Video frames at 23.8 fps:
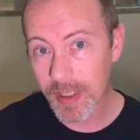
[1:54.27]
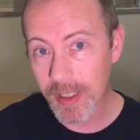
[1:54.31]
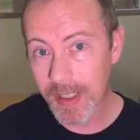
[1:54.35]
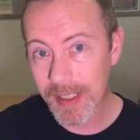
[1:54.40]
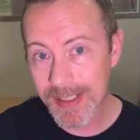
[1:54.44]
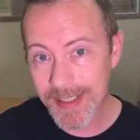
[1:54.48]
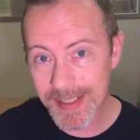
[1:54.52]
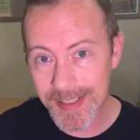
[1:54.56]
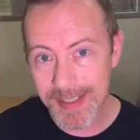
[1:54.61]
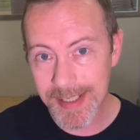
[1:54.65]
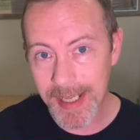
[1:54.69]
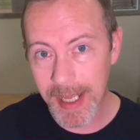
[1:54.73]

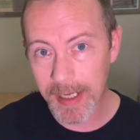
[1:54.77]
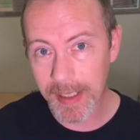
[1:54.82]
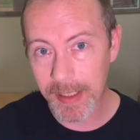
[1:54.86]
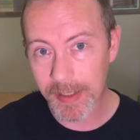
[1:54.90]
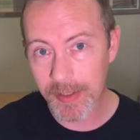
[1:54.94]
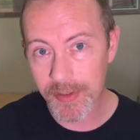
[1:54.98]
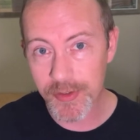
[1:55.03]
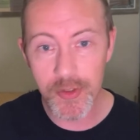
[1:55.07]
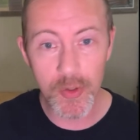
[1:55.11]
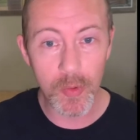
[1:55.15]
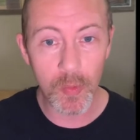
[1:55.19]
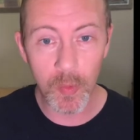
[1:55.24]

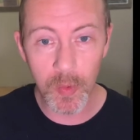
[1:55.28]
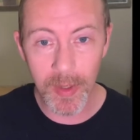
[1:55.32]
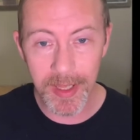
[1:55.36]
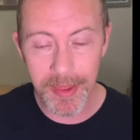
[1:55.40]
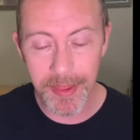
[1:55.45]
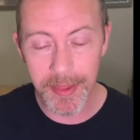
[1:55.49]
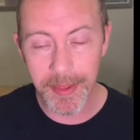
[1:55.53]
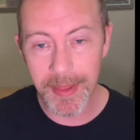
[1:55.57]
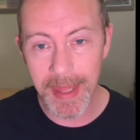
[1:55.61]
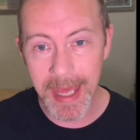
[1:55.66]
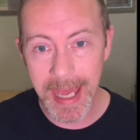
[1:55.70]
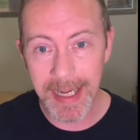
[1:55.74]
settings
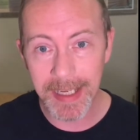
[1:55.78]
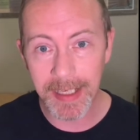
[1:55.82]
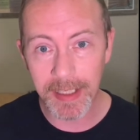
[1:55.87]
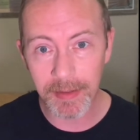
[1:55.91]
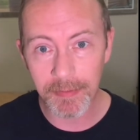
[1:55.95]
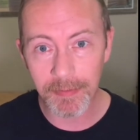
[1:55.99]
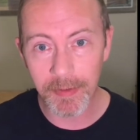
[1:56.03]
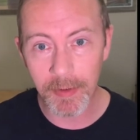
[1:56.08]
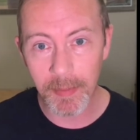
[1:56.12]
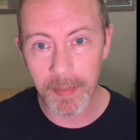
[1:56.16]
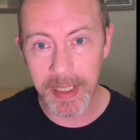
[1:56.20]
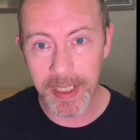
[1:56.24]
with that
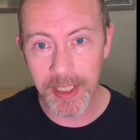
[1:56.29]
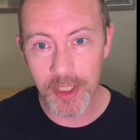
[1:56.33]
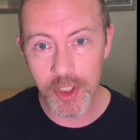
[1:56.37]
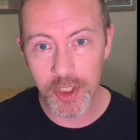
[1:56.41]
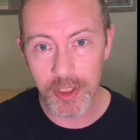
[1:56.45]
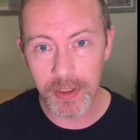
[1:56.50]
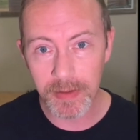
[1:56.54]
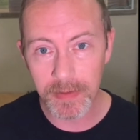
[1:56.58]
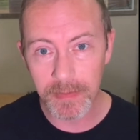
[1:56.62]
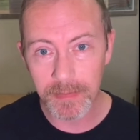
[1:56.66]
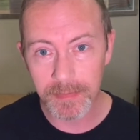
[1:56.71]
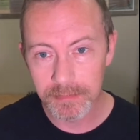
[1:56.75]
information.